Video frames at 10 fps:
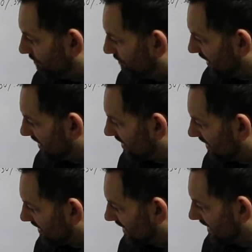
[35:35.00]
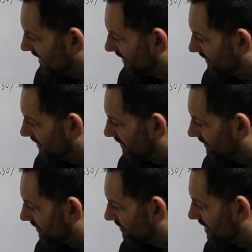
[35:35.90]
But as you can see down here
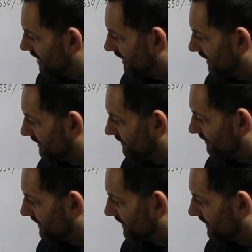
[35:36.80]
on the drawing,